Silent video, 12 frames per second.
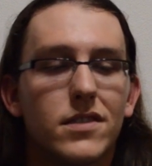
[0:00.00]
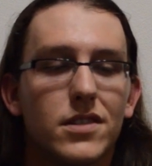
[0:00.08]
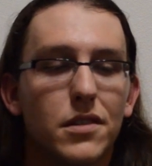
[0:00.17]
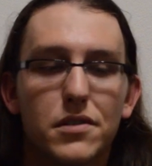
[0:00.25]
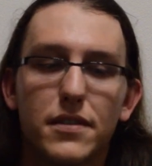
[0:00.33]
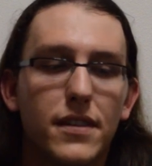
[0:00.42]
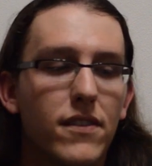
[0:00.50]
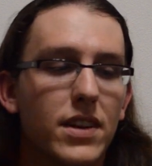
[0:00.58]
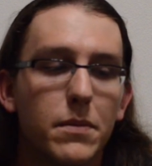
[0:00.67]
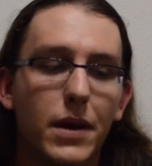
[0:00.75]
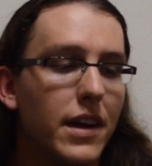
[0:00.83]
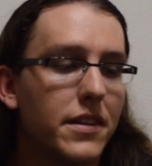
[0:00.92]
you're just having
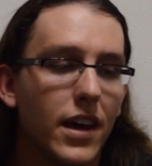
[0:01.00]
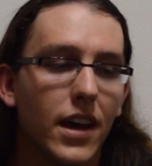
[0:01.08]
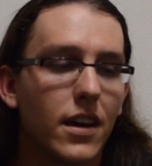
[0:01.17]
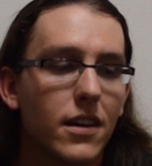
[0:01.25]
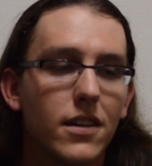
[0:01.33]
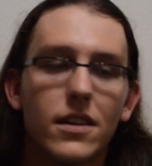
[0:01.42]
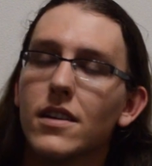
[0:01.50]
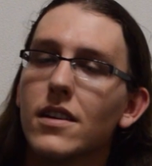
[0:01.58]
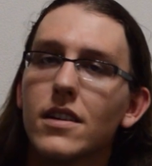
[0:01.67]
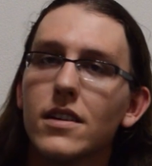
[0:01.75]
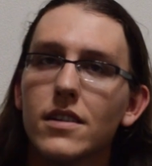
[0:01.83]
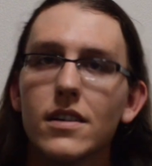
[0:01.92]
a bad day,
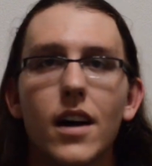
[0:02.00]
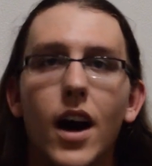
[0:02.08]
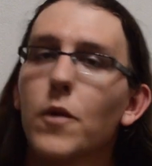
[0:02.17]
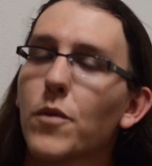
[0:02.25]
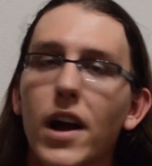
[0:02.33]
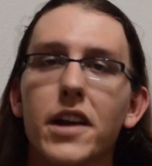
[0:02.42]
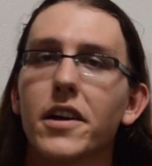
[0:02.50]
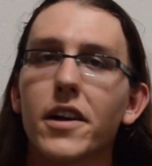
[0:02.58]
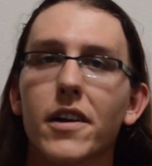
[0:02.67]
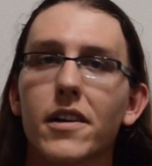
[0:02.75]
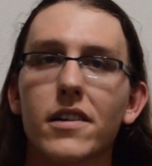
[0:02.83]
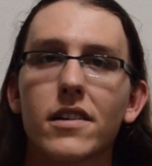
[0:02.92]
I'm right
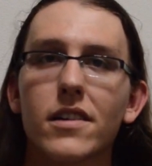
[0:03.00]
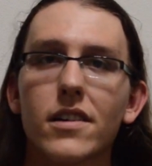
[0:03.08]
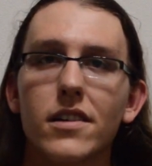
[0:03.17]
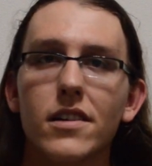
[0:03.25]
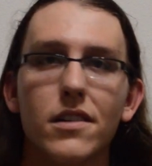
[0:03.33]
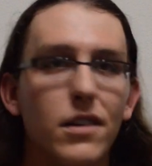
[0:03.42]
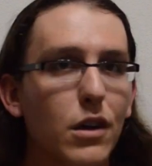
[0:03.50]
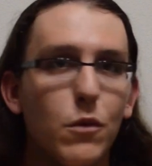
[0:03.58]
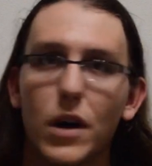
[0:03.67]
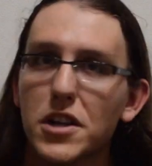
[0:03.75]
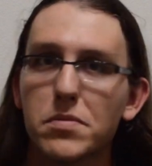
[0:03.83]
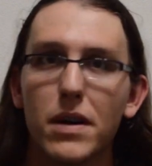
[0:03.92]
here. You can
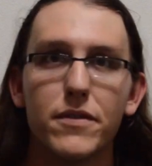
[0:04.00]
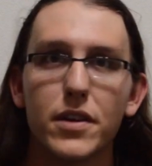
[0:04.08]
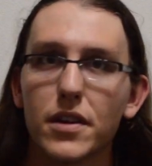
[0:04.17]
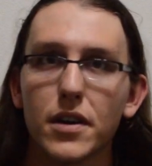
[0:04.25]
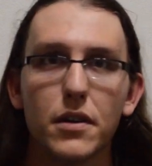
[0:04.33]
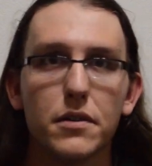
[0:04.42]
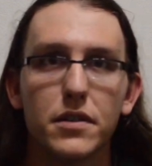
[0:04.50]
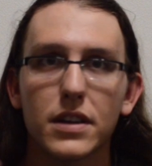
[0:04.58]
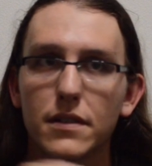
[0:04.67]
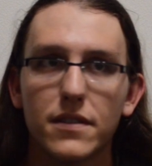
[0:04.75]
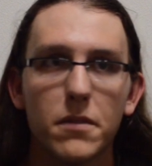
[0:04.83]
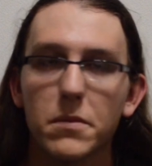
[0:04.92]
watch my videos, you
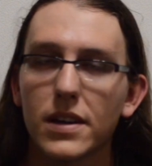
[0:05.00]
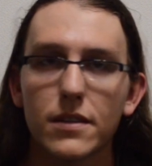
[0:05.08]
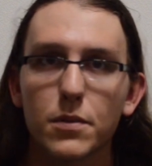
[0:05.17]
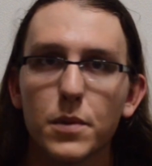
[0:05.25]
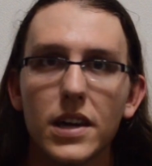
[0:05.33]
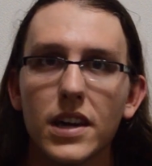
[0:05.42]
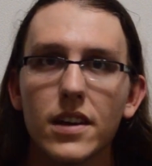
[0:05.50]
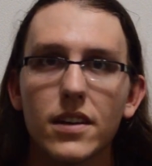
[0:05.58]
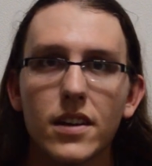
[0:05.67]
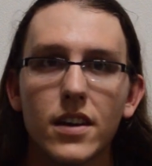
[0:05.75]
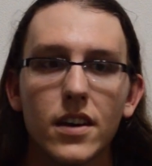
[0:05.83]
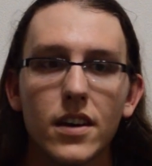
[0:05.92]
can send me a tweet,
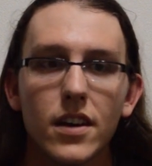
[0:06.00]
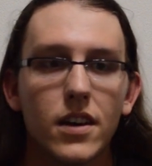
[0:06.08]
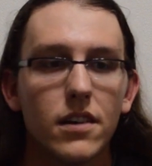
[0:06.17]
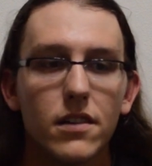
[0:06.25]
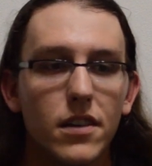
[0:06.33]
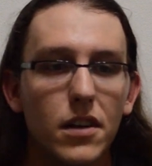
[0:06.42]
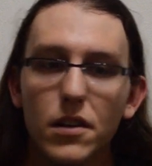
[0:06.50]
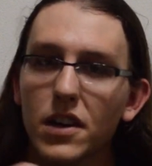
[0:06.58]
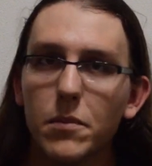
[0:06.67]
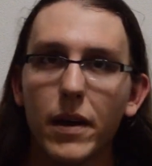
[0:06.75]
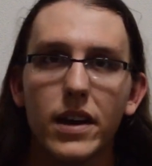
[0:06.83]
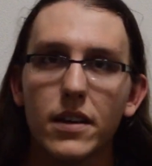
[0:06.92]
you know, look
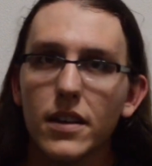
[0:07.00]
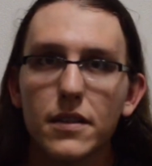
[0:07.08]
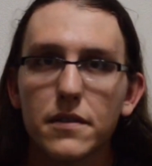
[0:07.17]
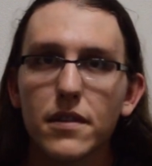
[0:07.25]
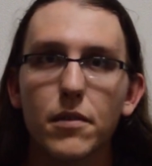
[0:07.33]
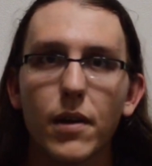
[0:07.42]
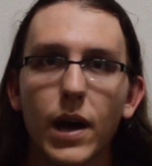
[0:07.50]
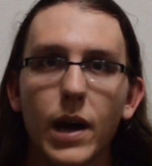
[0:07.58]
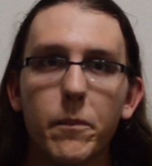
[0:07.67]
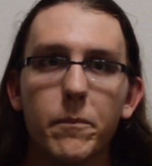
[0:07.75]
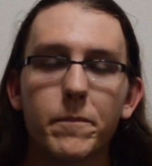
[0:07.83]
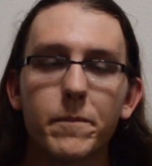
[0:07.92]
at my
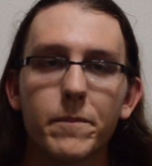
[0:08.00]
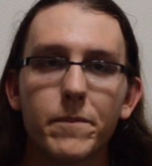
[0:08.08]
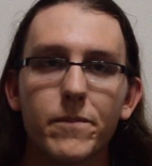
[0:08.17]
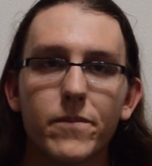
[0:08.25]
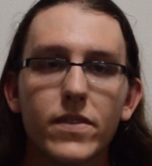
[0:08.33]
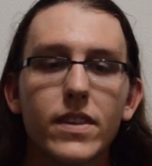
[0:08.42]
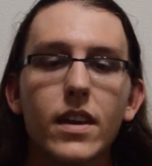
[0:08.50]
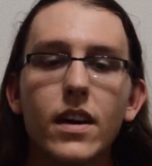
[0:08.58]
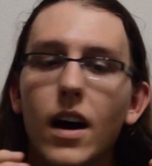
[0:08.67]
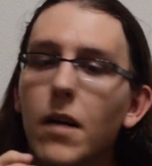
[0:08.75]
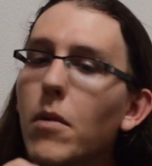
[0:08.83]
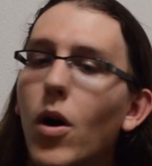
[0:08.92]
Instagram.
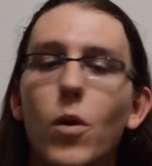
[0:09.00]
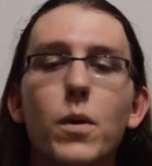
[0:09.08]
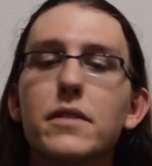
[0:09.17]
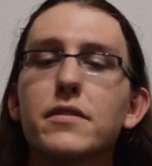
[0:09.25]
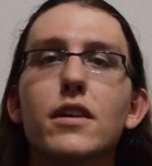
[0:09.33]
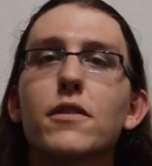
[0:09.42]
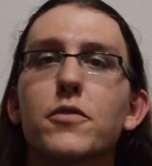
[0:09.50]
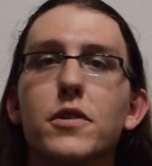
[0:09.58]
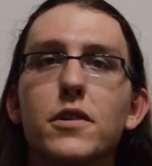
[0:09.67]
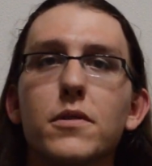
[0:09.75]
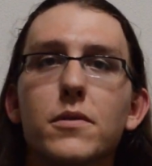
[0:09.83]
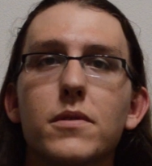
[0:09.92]
I'm always here for
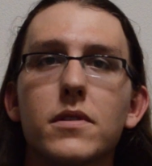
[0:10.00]
you.